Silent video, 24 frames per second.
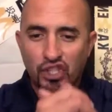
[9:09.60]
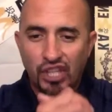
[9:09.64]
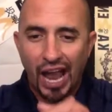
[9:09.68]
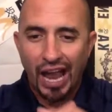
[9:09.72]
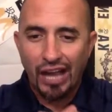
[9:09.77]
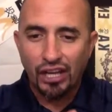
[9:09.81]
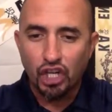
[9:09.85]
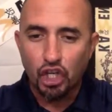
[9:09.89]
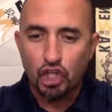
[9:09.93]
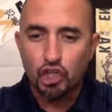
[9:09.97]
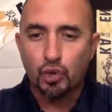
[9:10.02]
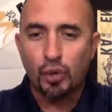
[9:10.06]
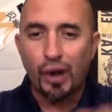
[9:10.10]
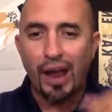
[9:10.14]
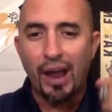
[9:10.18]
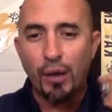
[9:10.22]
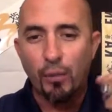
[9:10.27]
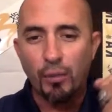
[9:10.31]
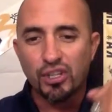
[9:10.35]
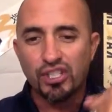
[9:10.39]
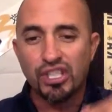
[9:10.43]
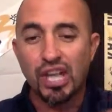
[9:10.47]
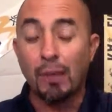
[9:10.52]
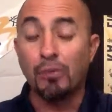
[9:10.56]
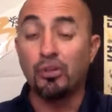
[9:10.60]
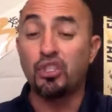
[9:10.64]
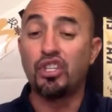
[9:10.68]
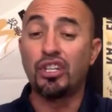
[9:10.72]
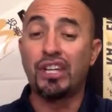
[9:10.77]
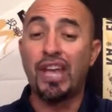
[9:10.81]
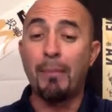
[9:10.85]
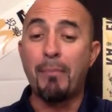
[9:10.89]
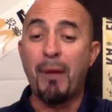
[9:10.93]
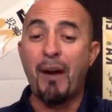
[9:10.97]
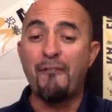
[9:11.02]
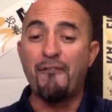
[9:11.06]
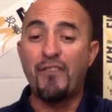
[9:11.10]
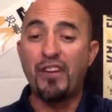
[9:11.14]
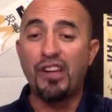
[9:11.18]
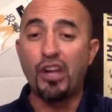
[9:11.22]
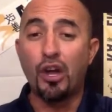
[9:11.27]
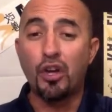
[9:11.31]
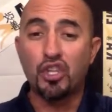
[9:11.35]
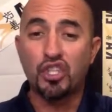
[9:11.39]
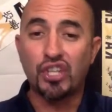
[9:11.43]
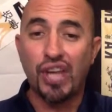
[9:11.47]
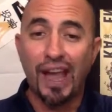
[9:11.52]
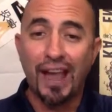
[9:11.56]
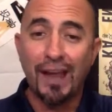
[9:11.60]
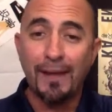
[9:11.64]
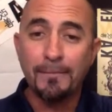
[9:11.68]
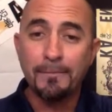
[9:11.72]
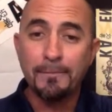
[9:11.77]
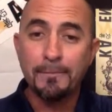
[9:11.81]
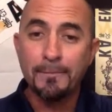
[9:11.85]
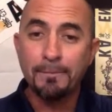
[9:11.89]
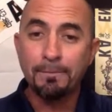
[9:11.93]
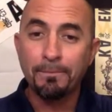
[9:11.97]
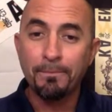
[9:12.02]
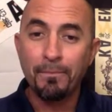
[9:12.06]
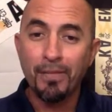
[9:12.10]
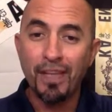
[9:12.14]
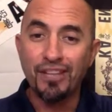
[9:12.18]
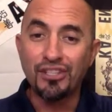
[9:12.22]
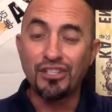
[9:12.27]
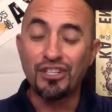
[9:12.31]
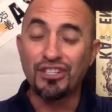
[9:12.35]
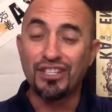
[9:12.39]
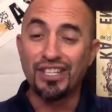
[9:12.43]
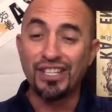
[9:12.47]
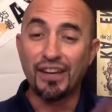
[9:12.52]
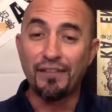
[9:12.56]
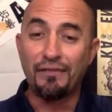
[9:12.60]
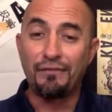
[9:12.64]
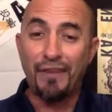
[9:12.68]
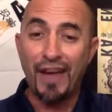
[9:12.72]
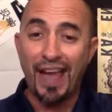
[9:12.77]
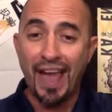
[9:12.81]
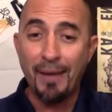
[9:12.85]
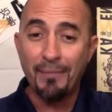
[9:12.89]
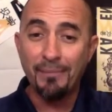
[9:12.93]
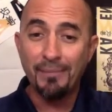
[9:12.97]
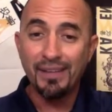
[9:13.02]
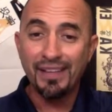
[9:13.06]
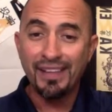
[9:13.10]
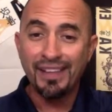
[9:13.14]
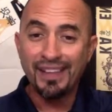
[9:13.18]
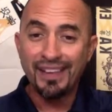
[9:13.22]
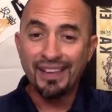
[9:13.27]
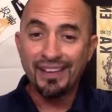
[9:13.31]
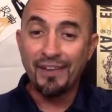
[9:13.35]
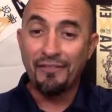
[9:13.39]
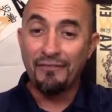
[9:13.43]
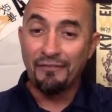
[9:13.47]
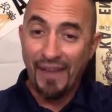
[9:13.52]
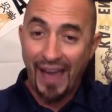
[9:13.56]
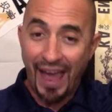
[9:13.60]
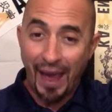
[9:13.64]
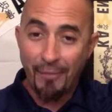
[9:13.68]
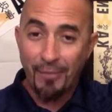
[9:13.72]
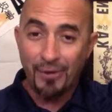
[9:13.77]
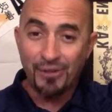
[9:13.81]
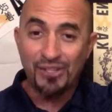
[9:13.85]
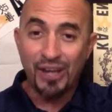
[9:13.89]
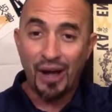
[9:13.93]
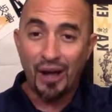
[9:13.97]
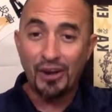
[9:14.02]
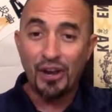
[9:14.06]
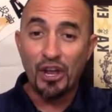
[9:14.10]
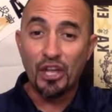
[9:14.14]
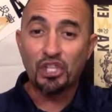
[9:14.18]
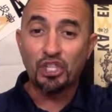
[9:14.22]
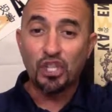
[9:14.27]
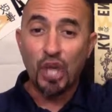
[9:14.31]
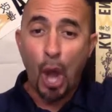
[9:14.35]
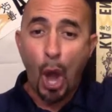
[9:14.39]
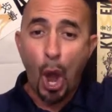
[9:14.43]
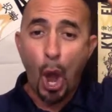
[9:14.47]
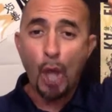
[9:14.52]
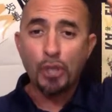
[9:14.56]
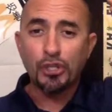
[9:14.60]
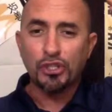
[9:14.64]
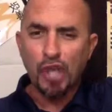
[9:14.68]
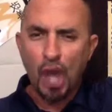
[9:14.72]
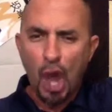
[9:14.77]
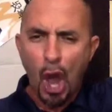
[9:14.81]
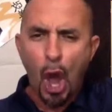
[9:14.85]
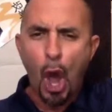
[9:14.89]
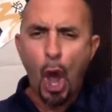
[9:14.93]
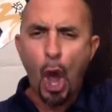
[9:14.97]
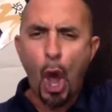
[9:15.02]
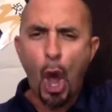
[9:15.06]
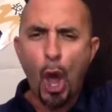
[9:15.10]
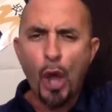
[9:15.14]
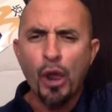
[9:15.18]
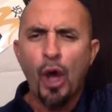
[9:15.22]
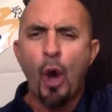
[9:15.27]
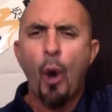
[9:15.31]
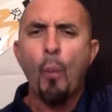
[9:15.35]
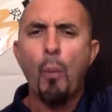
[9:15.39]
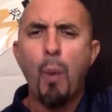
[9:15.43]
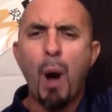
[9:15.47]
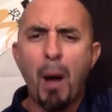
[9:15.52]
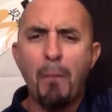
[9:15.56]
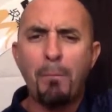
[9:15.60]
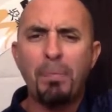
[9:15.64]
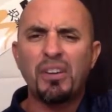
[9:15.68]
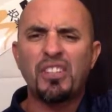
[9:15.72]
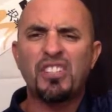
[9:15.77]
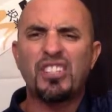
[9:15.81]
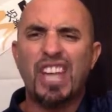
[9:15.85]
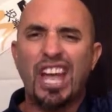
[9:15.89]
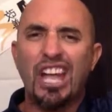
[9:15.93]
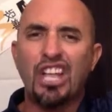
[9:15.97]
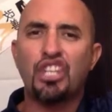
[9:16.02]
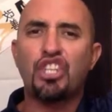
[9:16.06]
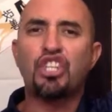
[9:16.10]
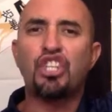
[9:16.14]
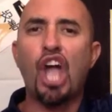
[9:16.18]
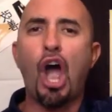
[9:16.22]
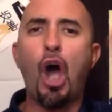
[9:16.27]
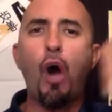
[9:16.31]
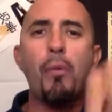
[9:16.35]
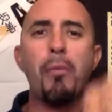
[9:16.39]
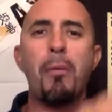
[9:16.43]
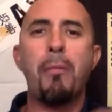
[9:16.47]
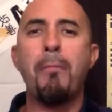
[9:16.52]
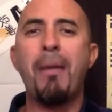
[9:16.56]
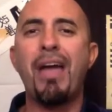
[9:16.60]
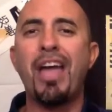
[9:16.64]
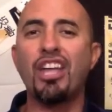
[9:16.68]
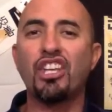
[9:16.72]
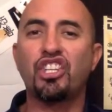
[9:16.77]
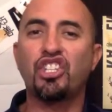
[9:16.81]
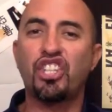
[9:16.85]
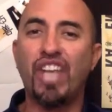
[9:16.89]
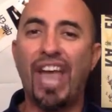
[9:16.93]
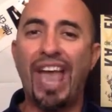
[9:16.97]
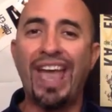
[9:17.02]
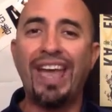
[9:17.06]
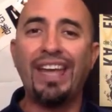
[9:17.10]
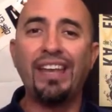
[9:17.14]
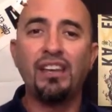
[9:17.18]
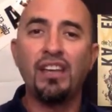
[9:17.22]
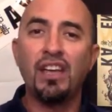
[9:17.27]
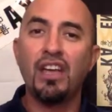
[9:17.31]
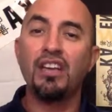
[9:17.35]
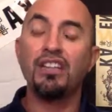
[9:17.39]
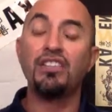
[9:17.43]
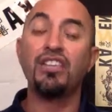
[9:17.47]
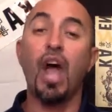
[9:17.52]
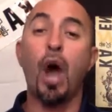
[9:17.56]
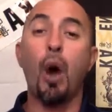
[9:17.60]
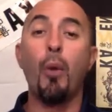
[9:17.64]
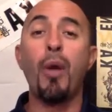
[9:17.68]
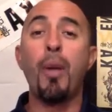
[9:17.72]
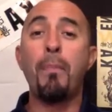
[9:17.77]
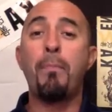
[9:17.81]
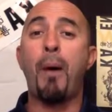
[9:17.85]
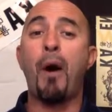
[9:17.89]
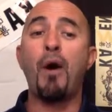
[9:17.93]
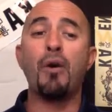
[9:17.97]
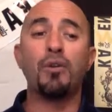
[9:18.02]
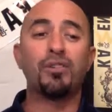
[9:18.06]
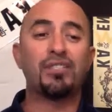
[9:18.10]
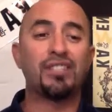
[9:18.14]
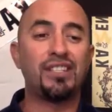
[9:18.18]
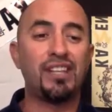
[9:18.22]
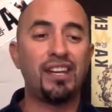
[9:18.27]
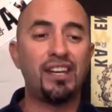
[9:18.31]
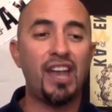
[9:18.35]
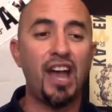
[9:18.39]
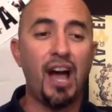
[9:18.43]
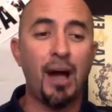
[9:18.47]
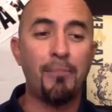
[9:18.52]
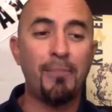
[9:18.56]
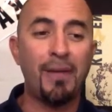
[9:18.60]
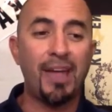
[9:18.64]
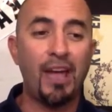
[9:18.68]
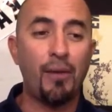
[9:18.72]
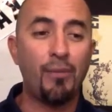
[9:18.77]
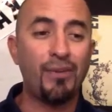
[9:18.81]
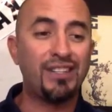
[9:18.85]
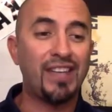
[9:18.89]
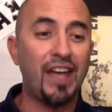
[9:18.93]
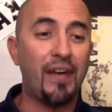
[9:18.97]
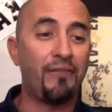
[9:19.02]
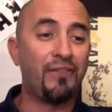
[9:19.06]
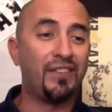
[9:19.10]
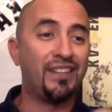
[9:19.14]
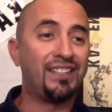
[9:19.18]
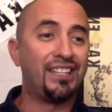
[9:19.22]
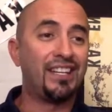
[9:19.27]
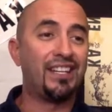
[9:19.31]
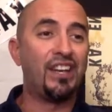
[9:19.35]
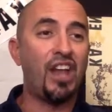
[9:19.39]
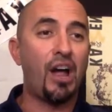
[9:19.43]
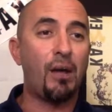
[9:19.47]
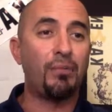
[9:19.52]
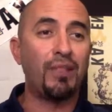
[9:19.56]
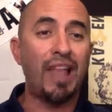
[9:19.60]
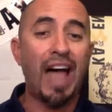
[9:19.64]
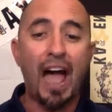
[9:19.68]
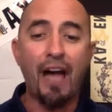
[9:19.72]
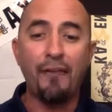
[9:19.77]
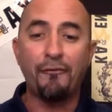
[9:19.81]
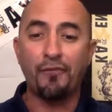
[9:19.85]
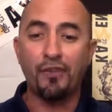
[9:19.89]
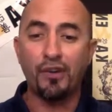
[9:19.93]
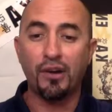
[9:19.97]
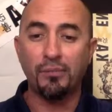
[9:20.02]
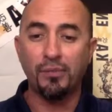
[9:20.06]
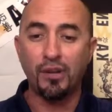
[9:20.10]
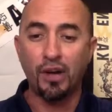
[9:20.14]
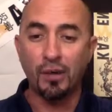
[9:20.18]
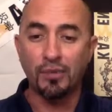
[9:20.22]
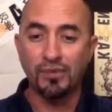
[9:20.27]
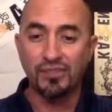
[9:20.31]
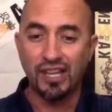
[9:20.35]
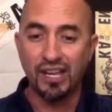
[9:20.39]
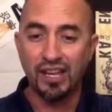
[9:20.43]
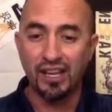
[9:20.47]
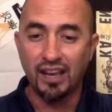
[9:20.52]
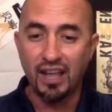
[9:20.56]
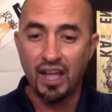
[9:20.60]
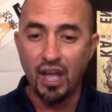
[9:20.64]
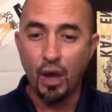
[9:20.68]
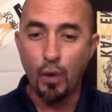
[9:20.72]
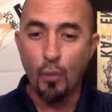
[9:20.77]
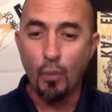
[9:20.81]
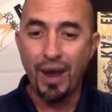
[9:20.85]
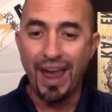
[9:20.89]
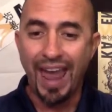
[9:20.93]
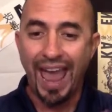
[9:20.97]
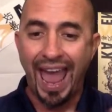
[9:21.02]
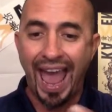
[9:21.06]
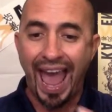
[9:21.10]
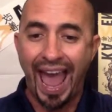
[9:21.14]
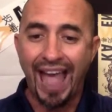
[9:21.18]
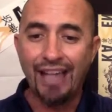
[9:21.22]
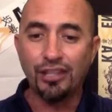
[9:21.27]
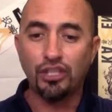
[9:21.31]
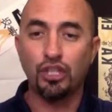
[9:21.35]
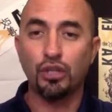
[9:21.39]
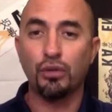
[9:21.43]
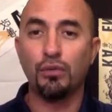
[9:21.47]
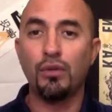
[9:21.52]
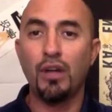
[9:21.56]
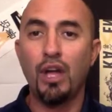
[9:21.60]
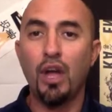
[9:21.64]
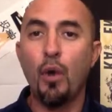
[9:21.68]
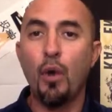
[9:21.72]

Shane the train, what's up? Did you get my video, Shane? Did you see the fam? The fam was on the choo-choo! 1% show, my man Shane. Yo, we posted it up, man. We definitely did it up live for him, you know what I'm saying? We had to.